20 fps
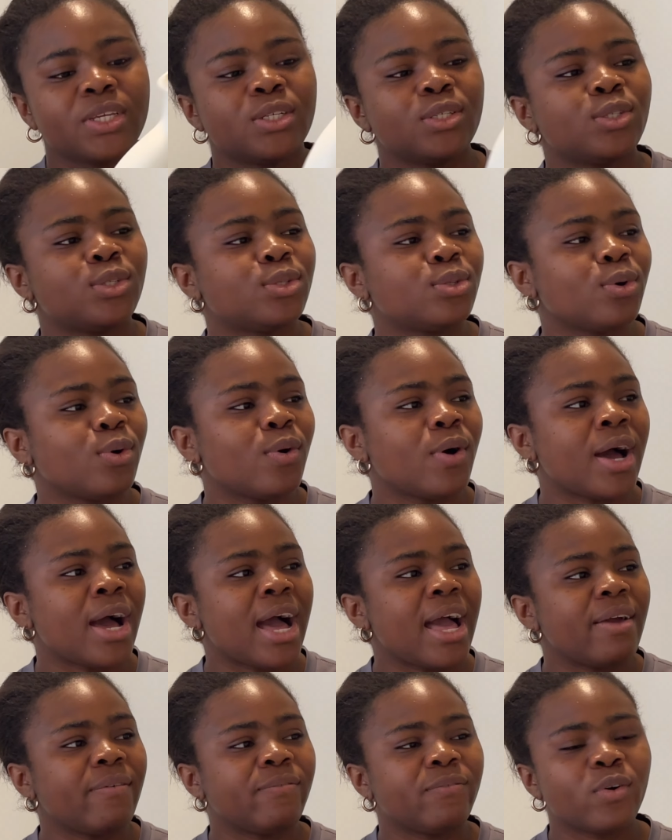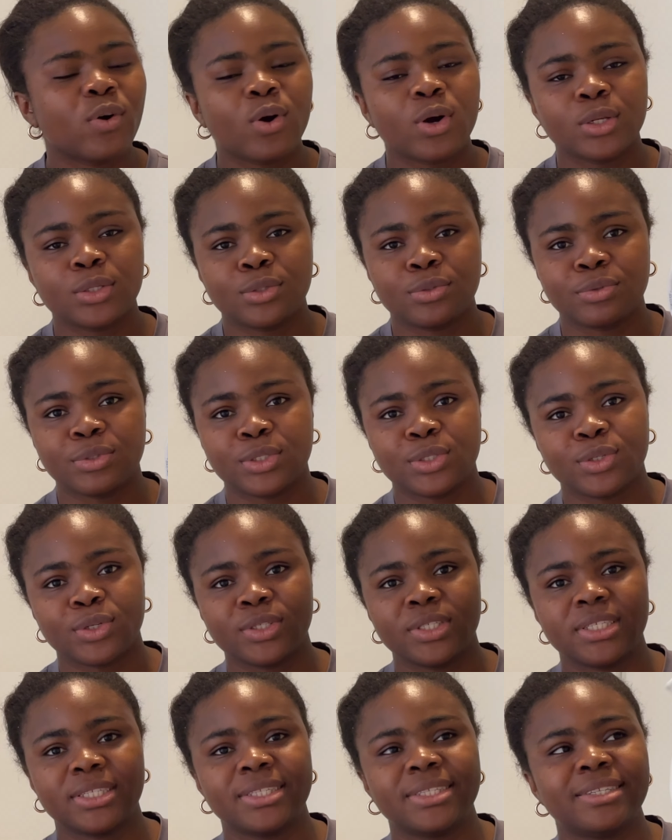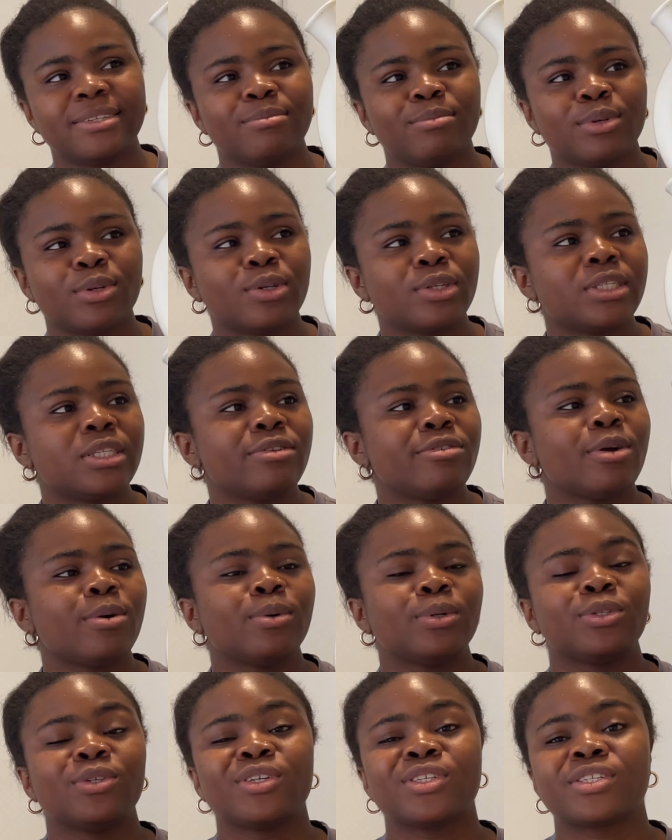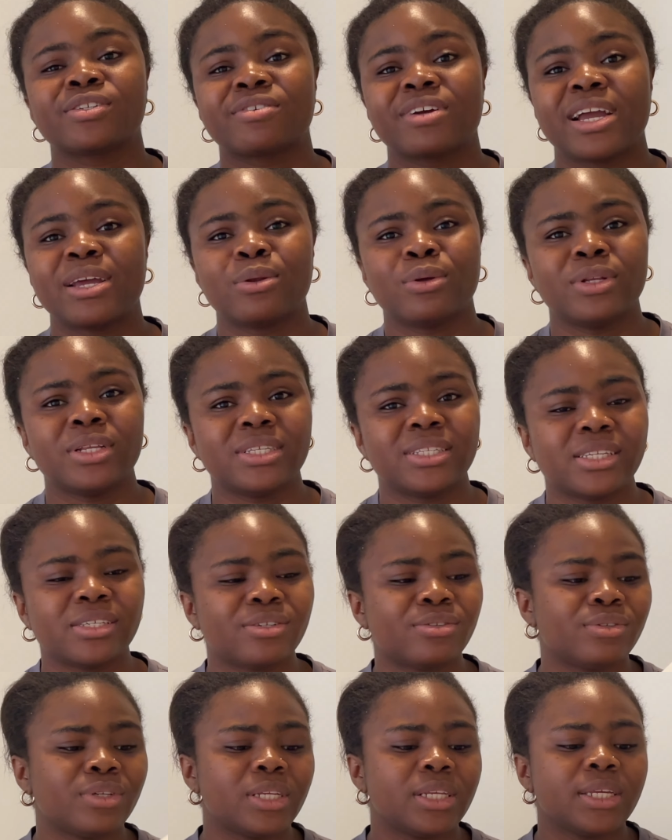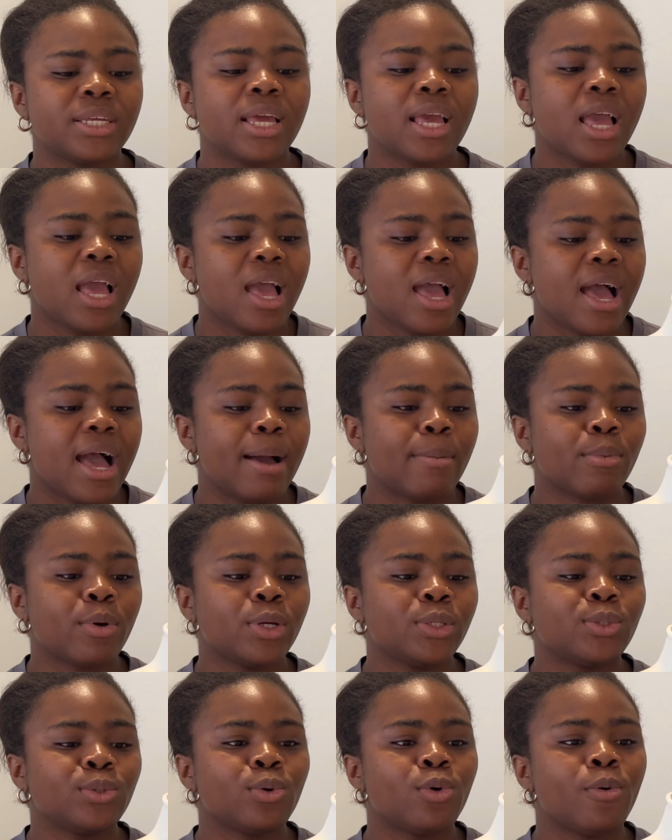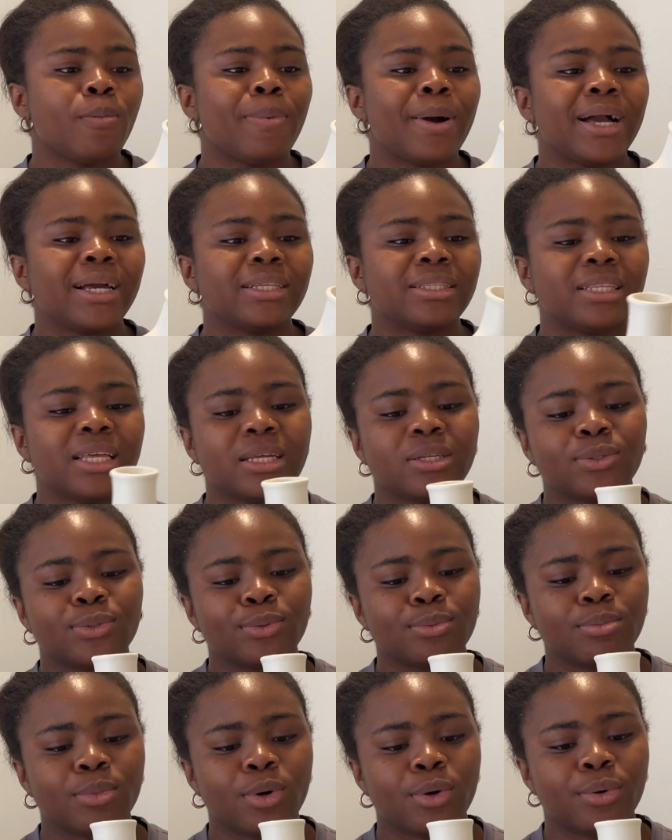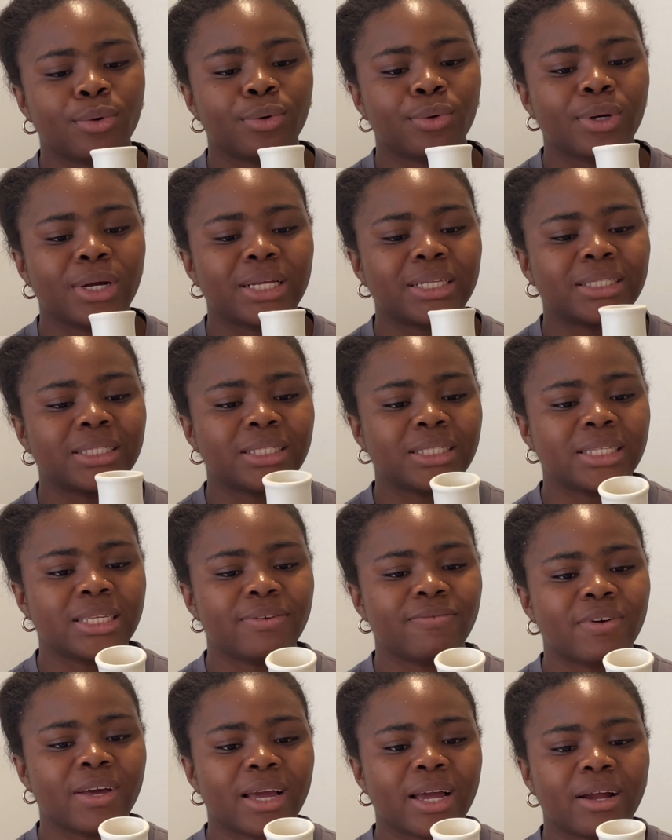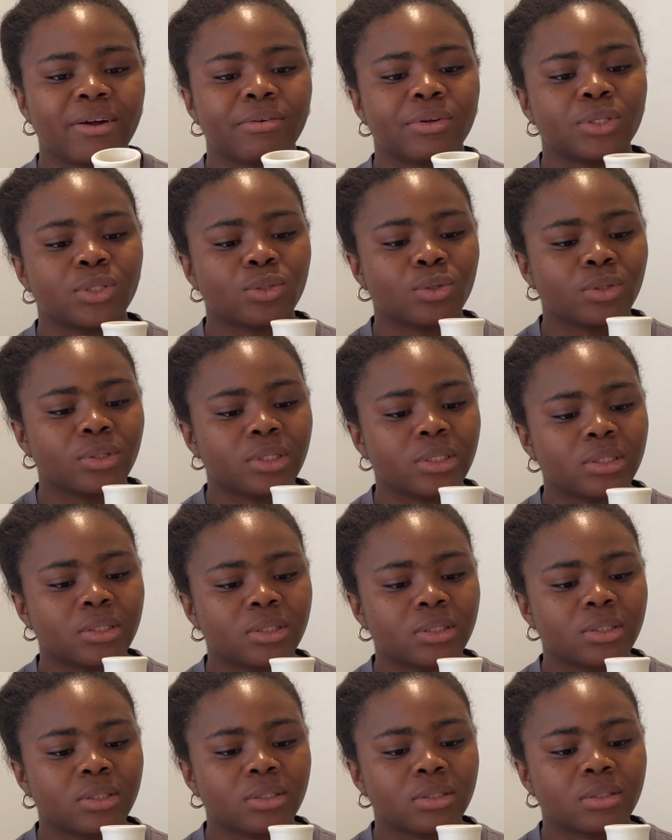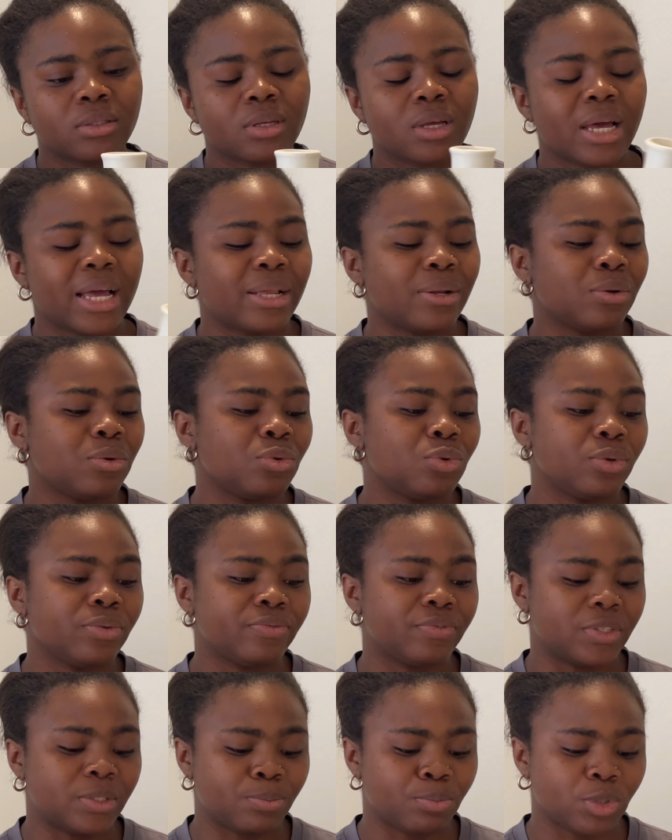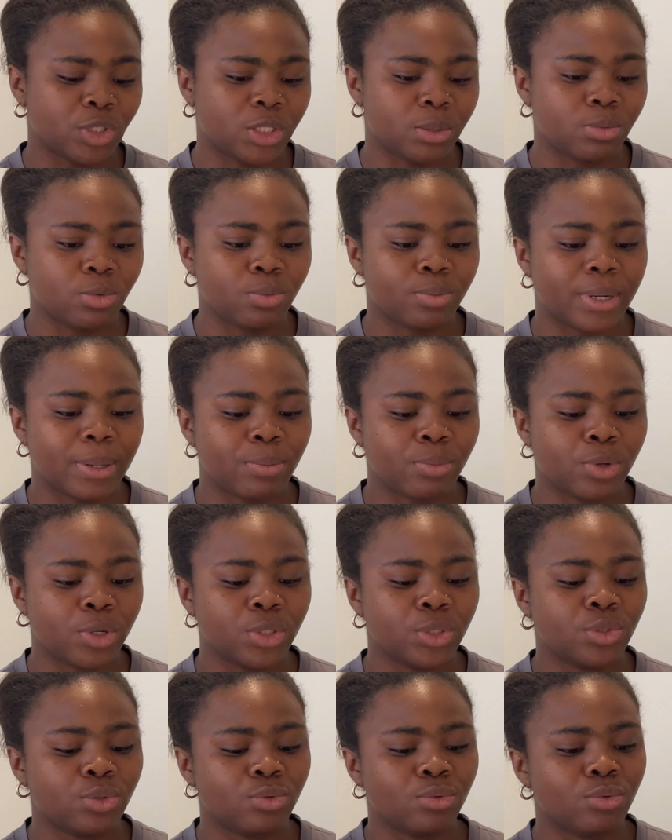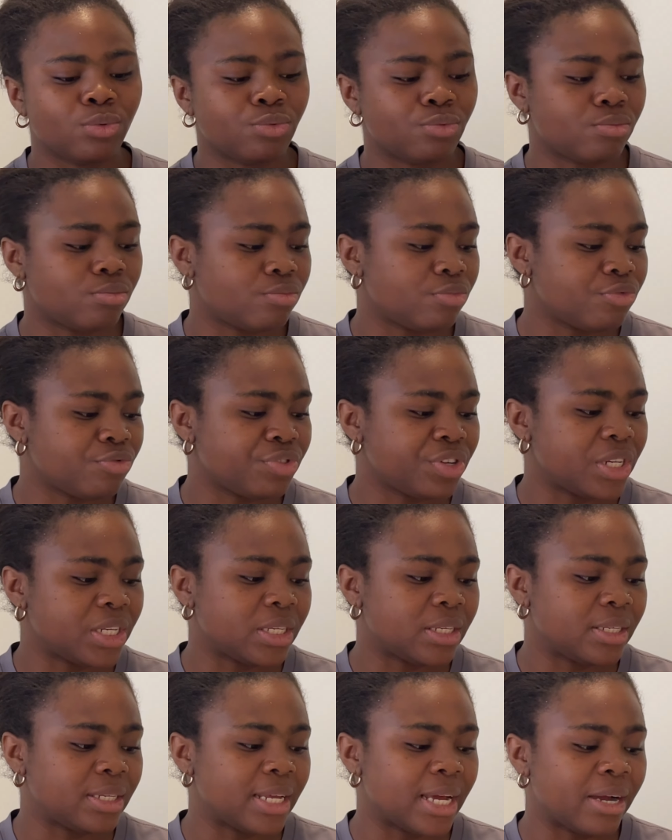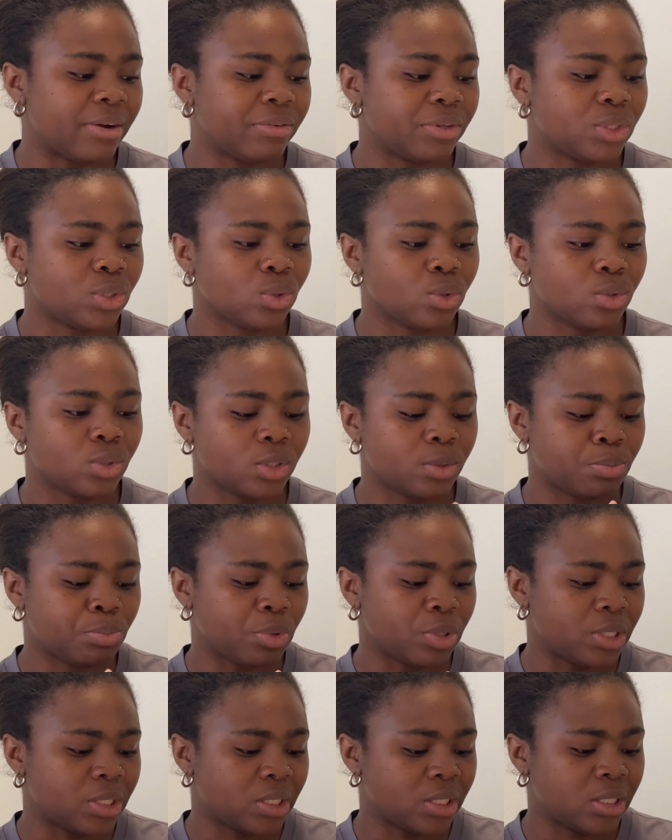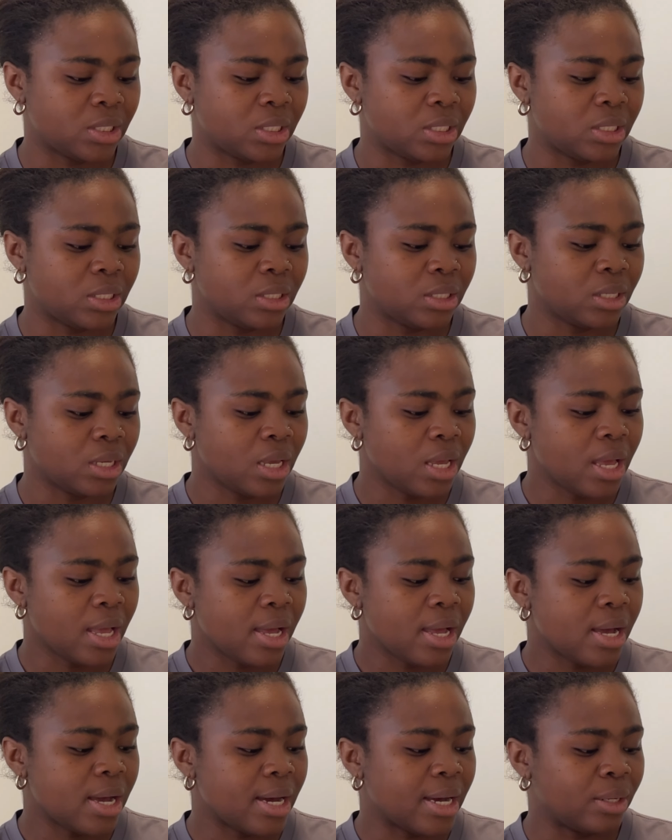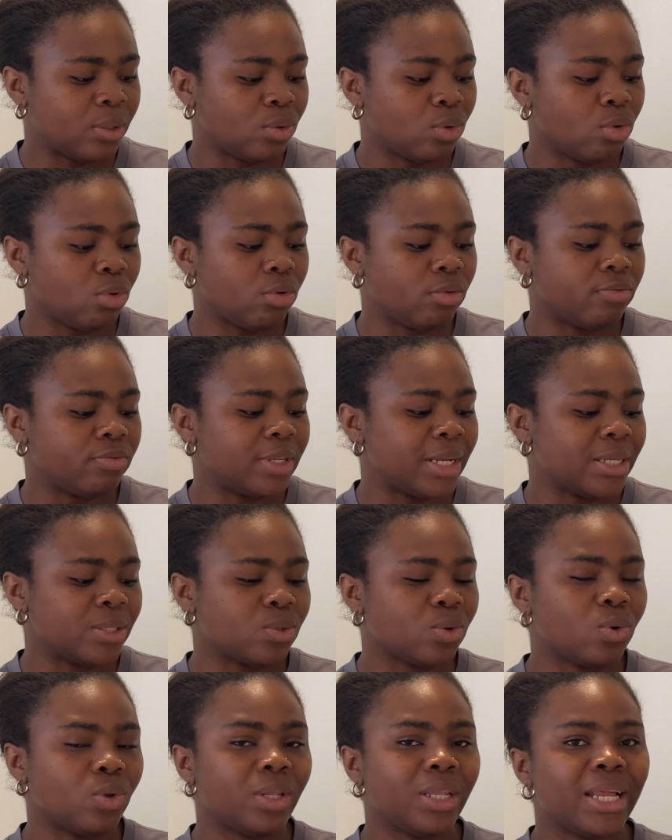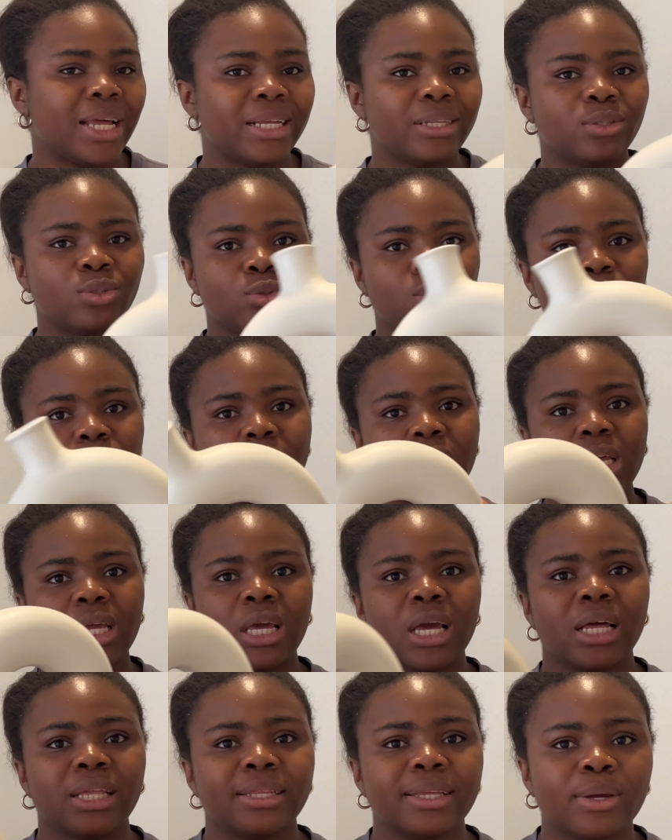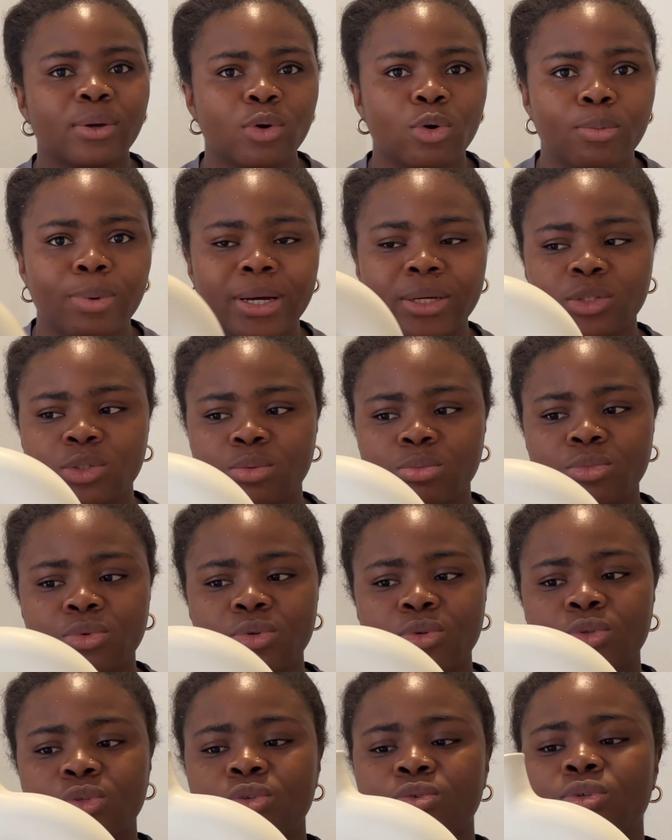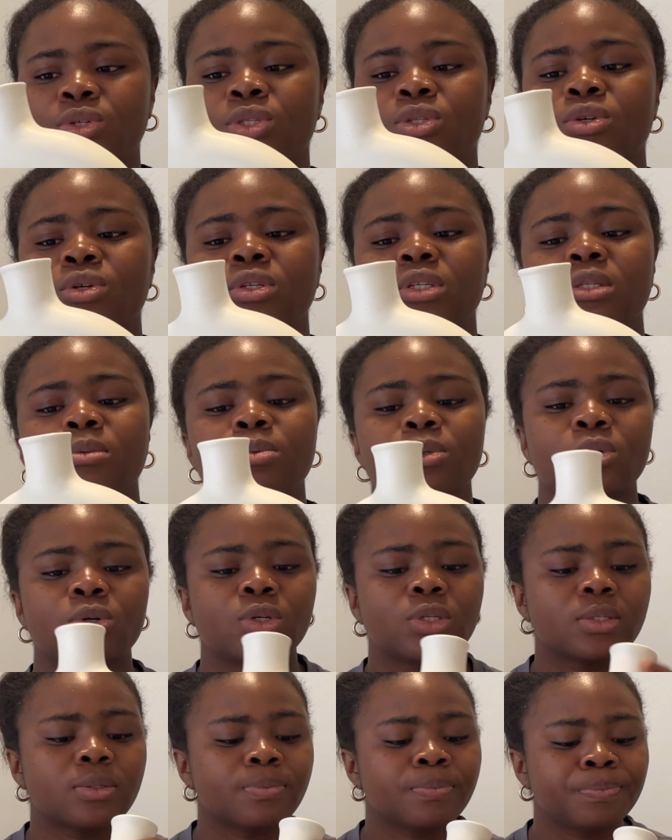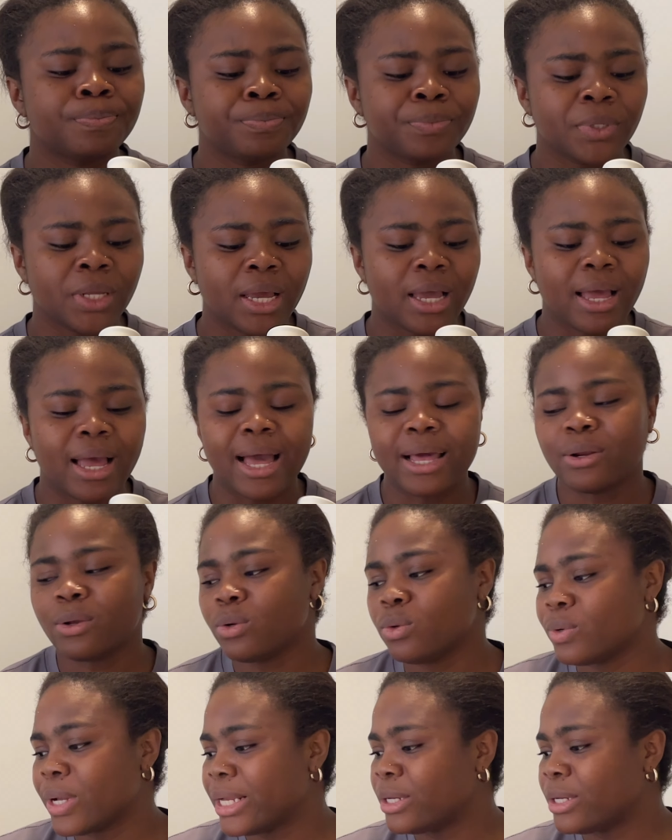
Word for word: So I forgot to return this thing because Lira was just crying unnecessarily. I'm going to go back there tomorrow and see if I can return it. I don't know if it's possible, but I'm going to read their returns policy and all of that online today, and then go back tomorrow to return it, because I don't know.